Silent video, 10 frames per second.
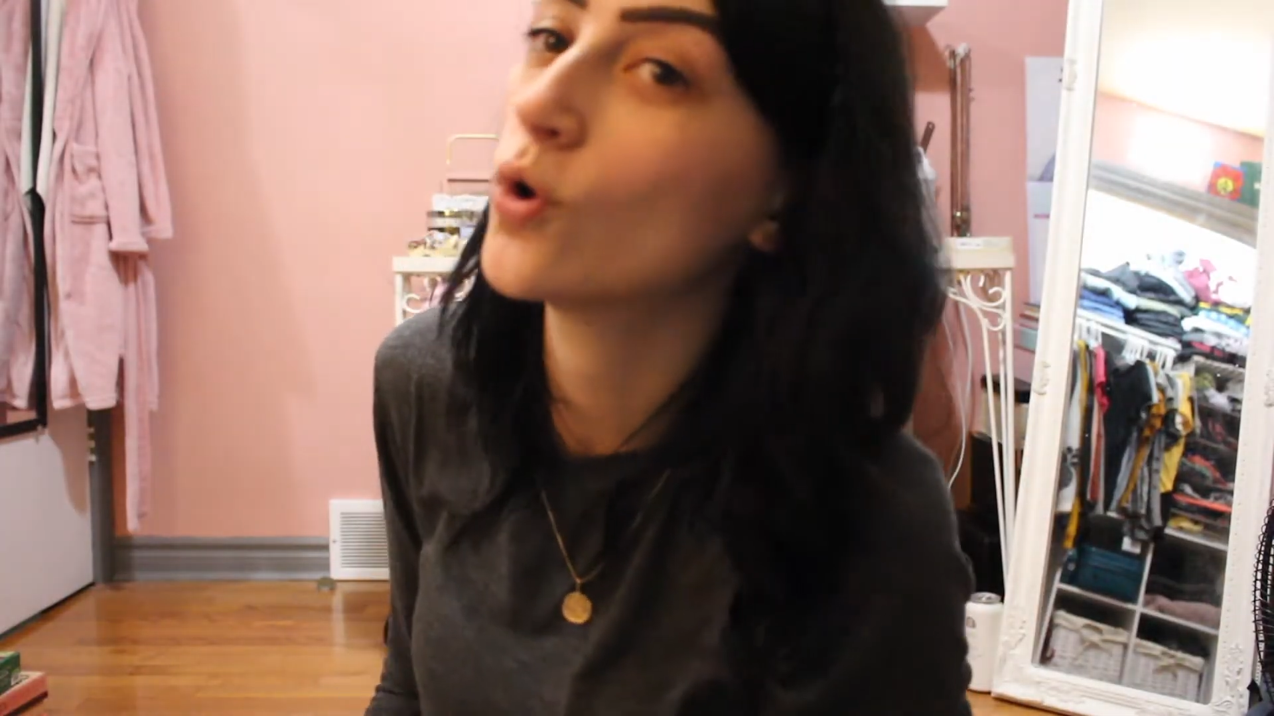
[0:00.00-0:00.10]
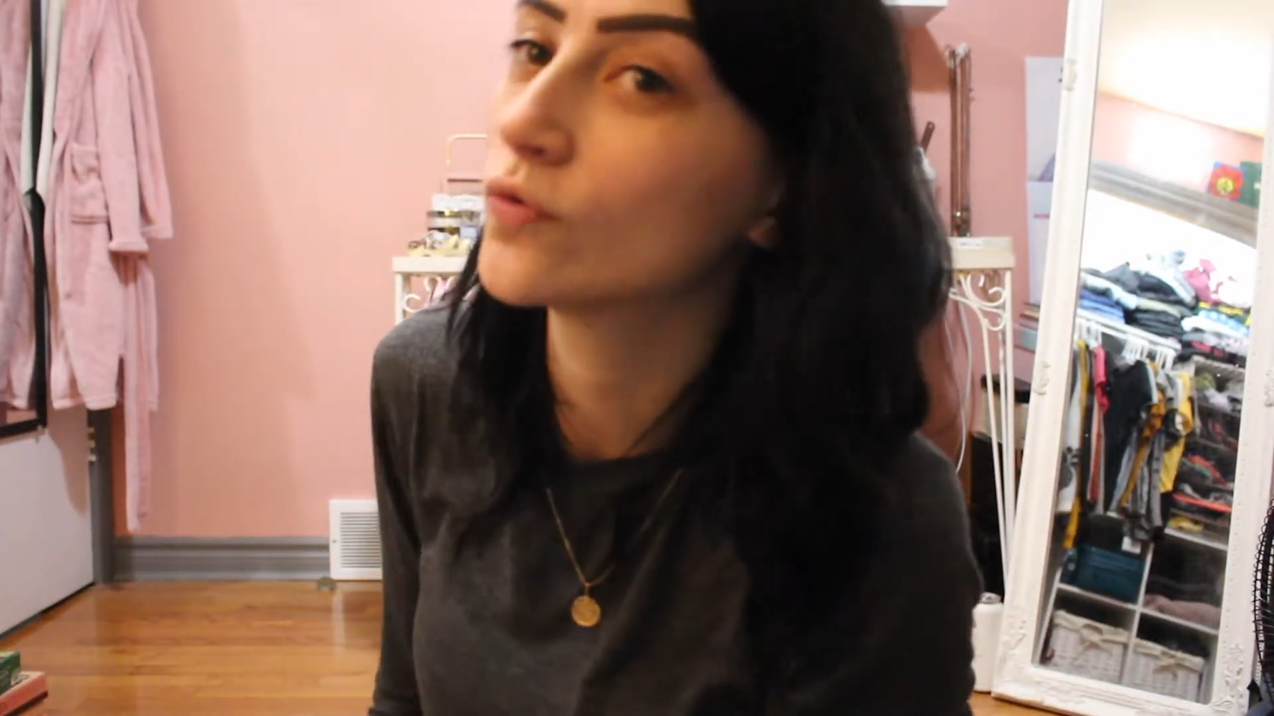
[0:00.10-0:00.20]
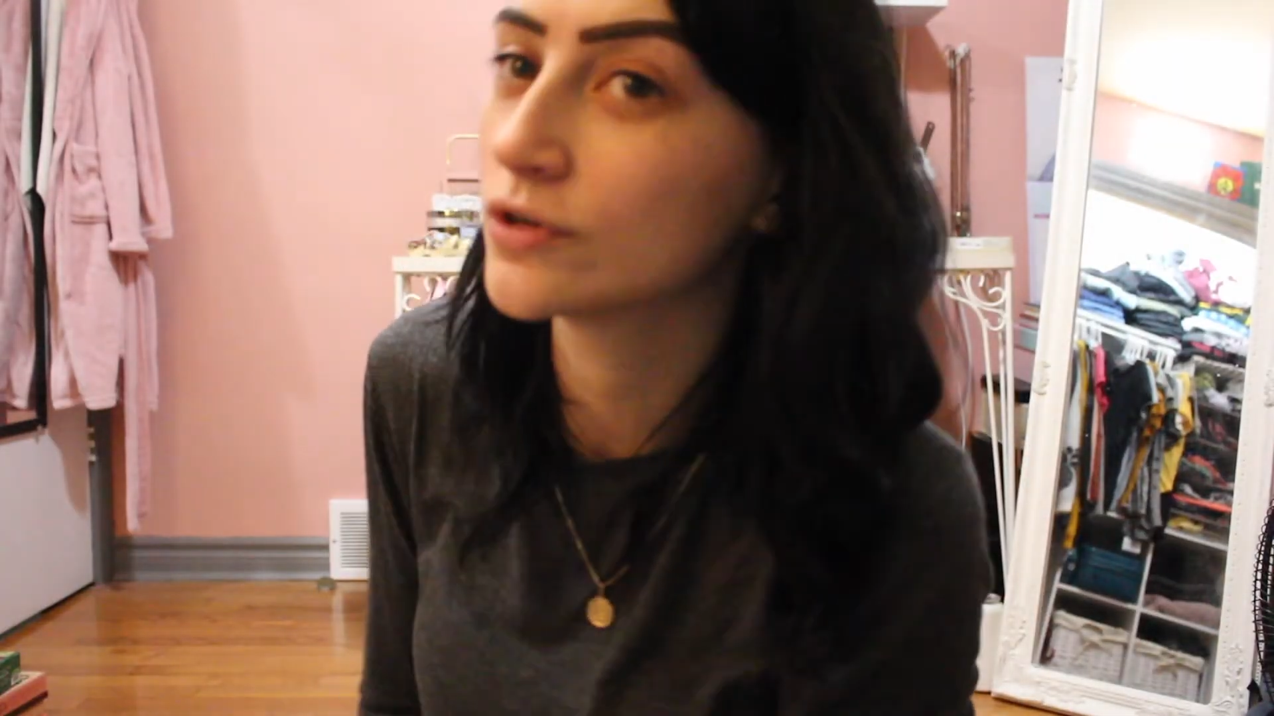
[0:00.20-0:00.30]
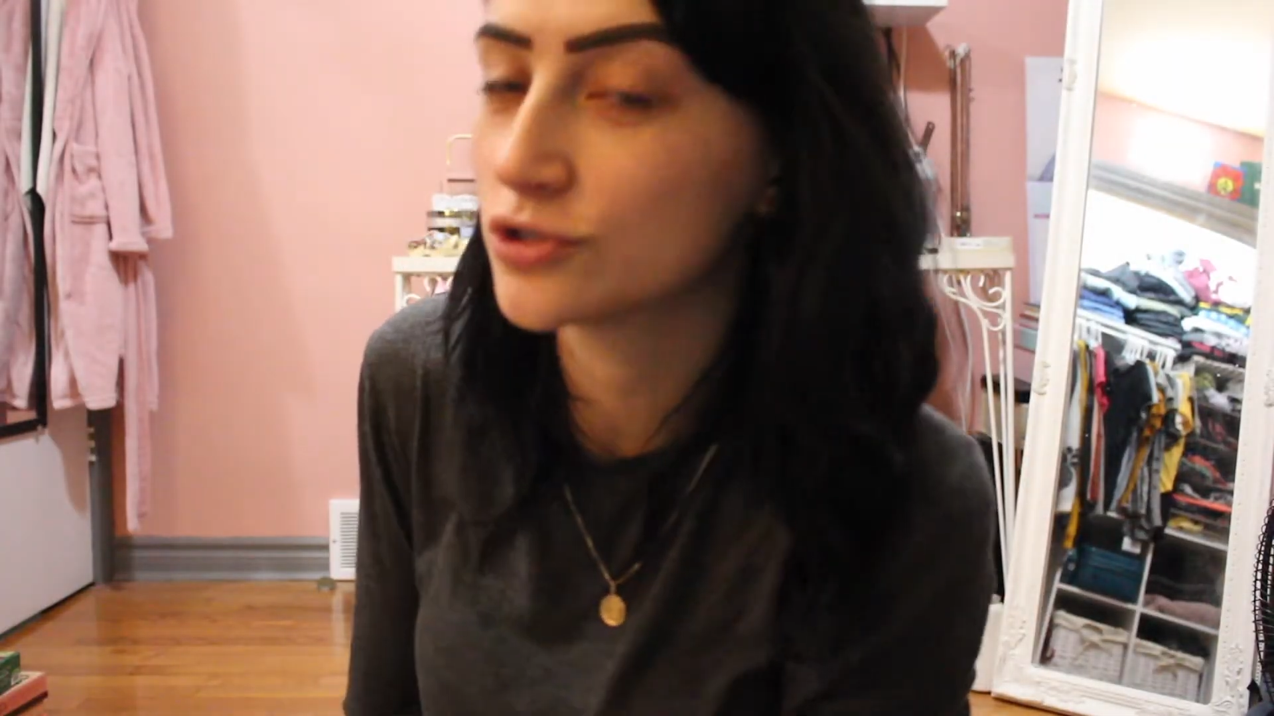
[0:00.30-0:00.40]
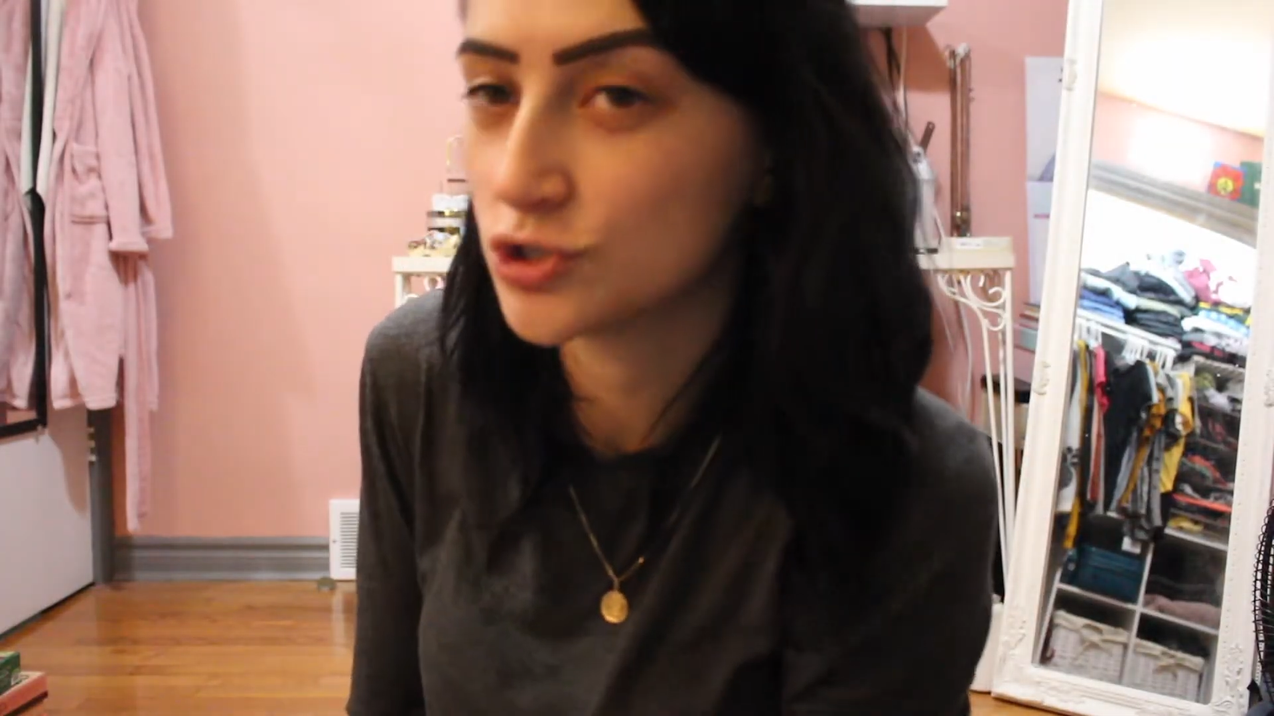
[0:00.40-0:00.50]

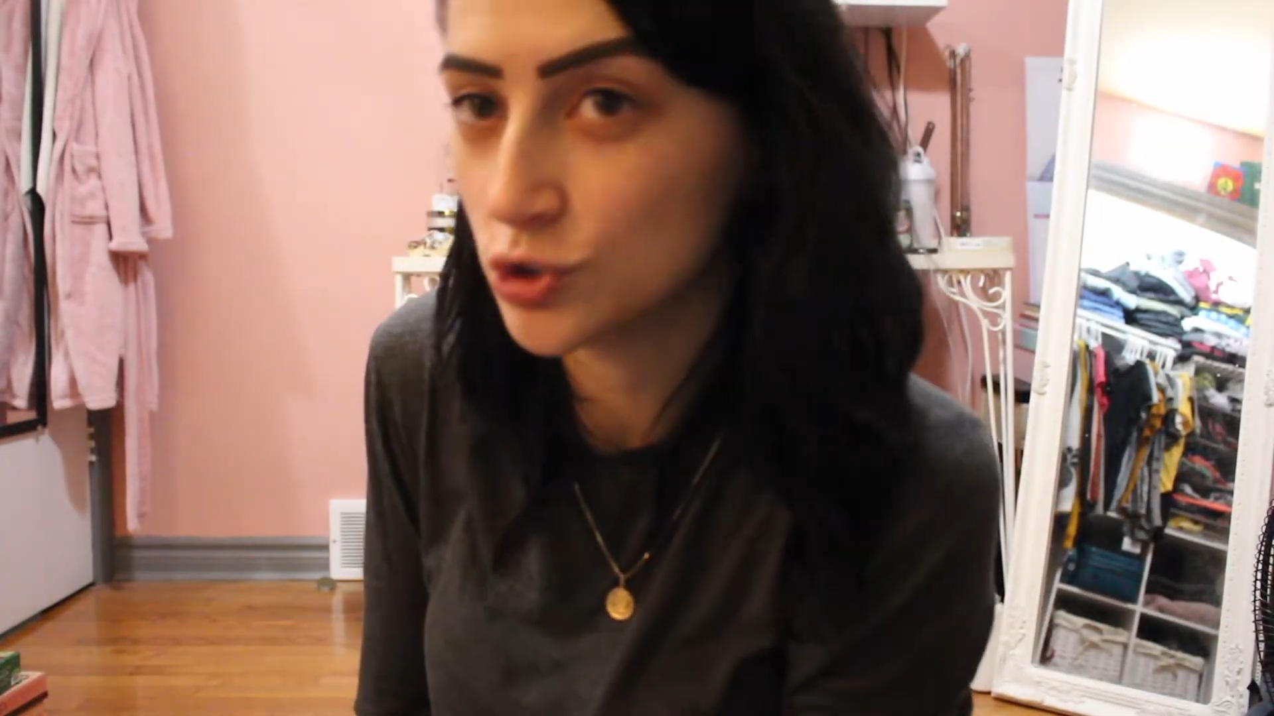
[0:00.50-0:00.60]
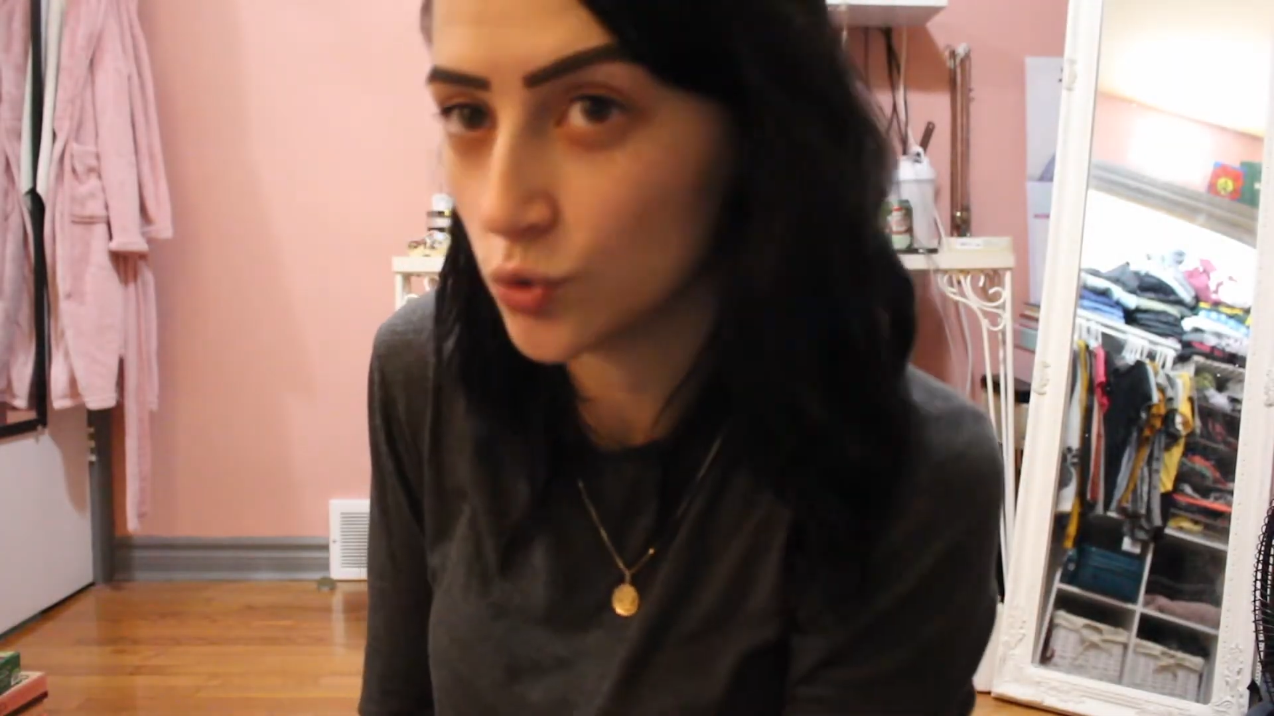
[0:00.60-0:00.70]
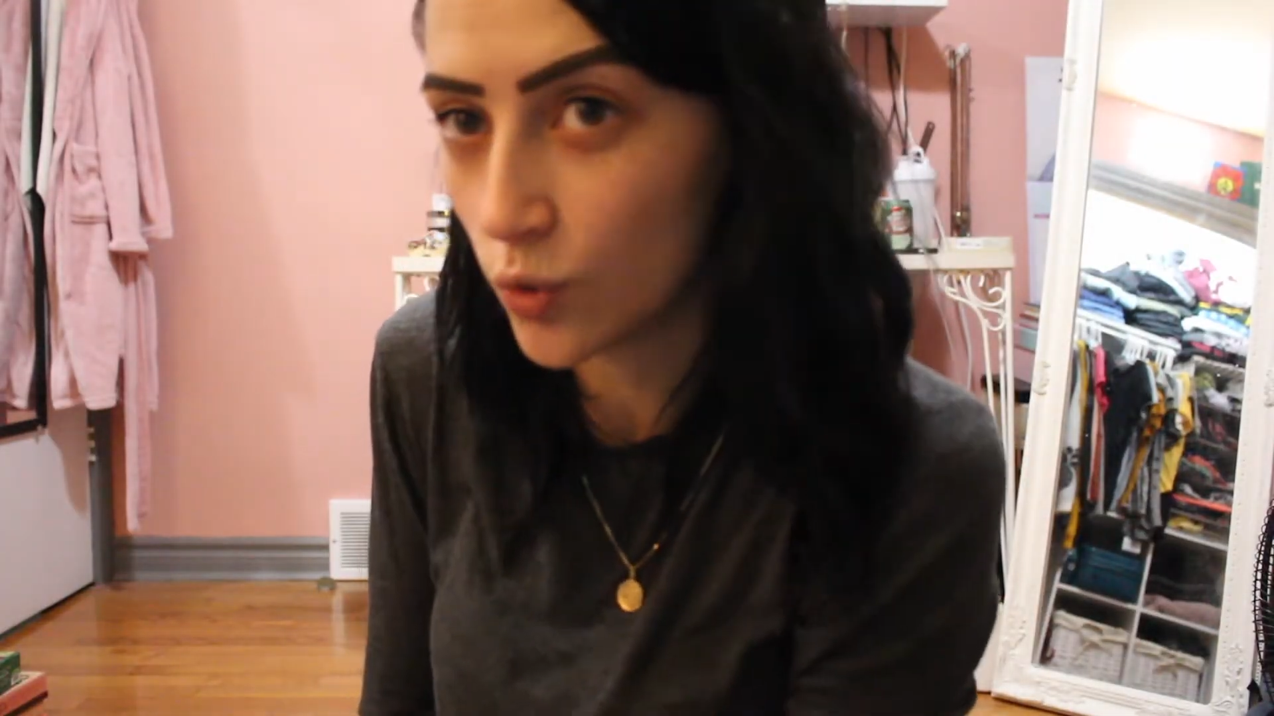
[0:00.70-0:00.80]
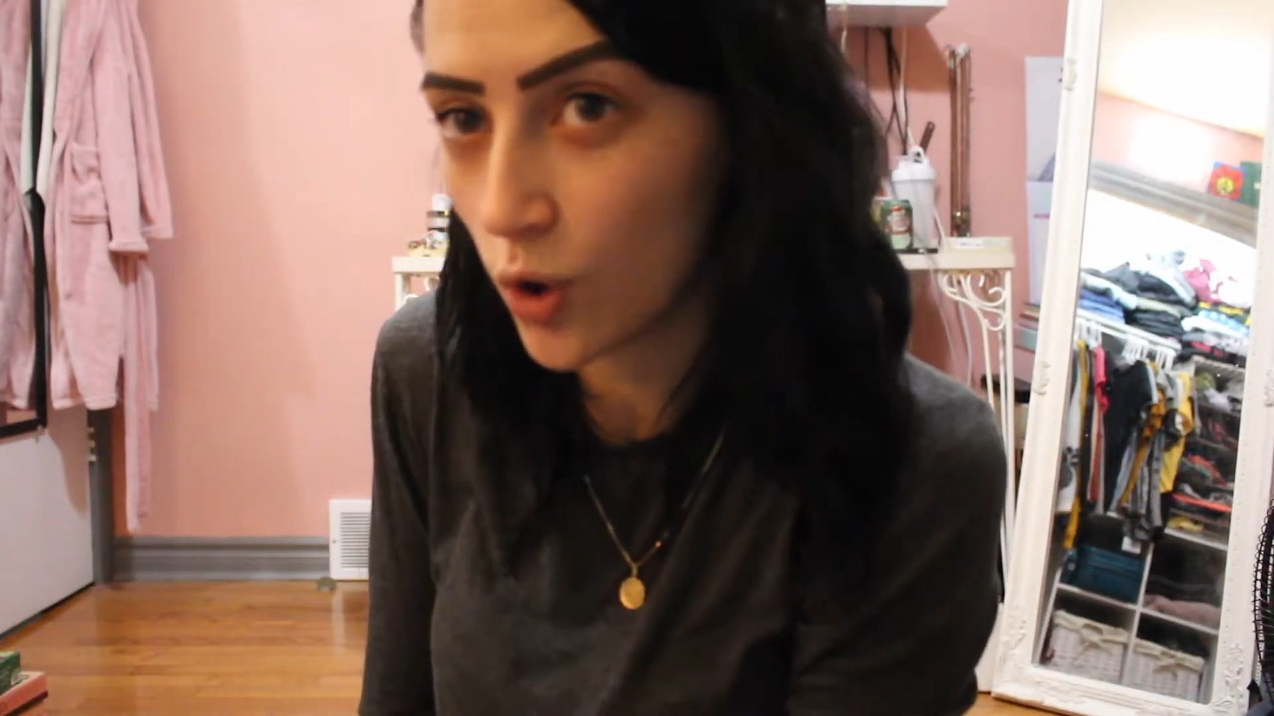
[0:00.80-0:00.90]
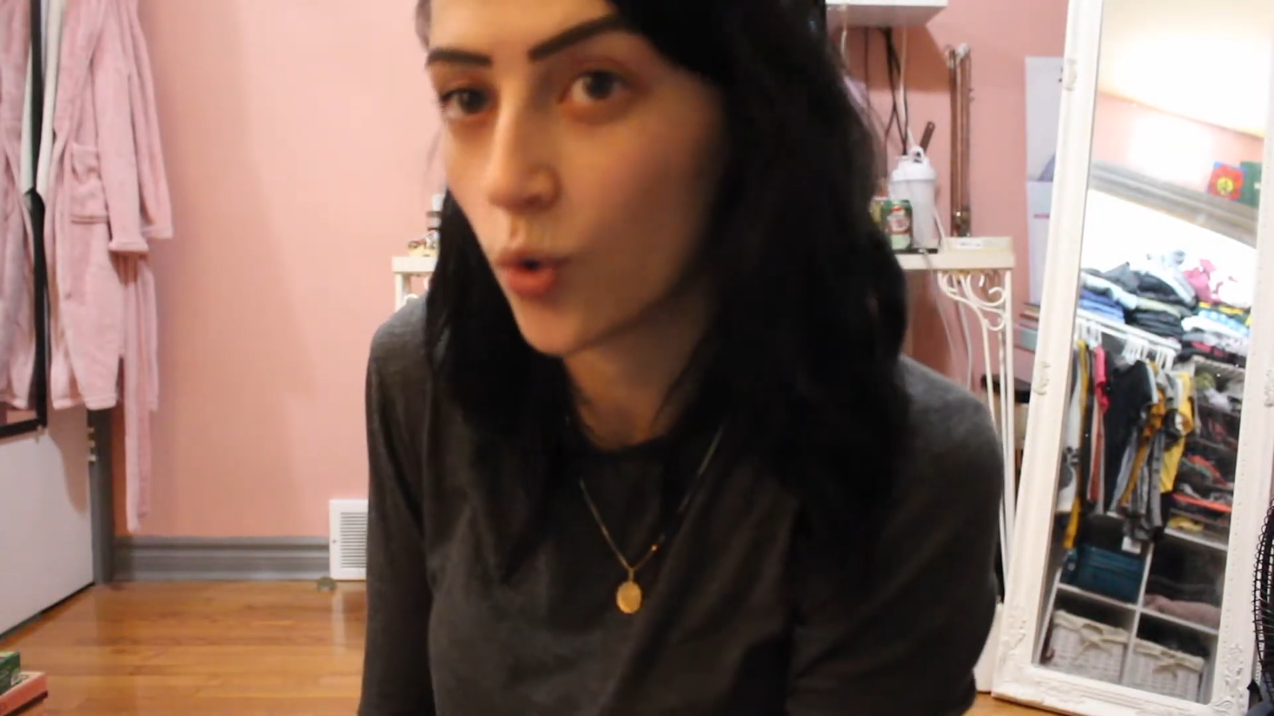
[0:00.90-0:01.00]
over
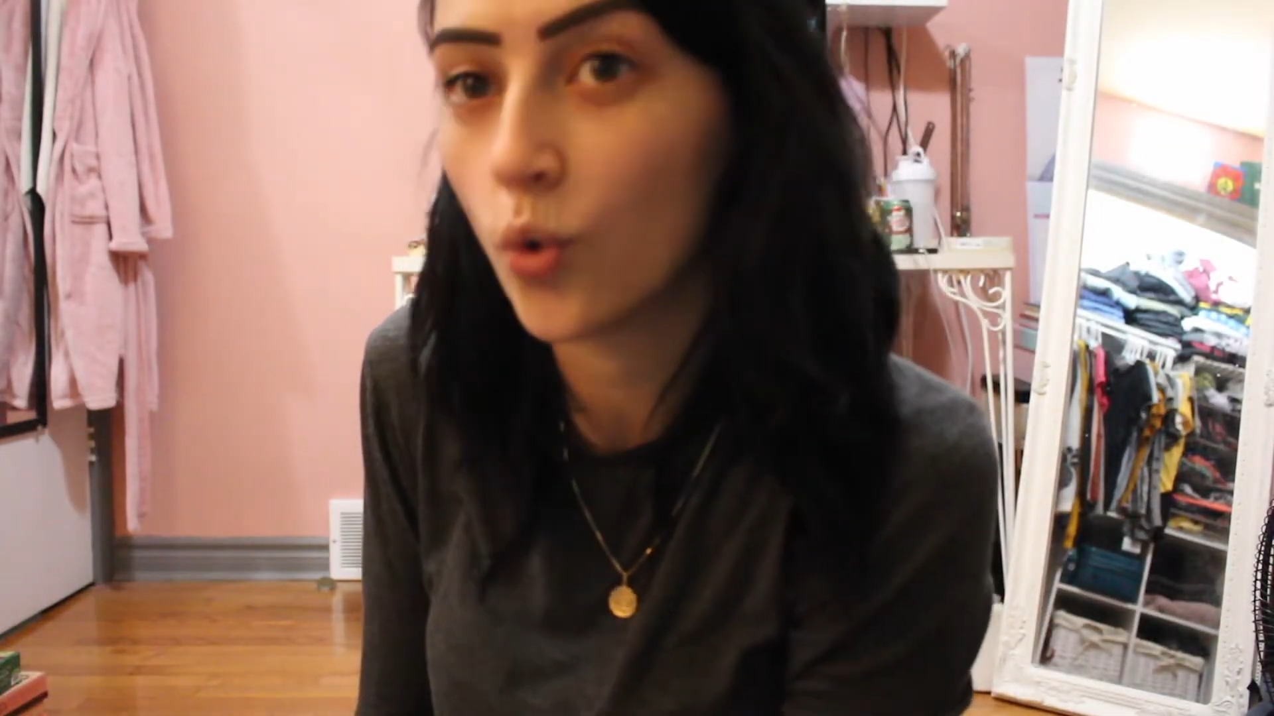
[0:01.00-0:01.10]
to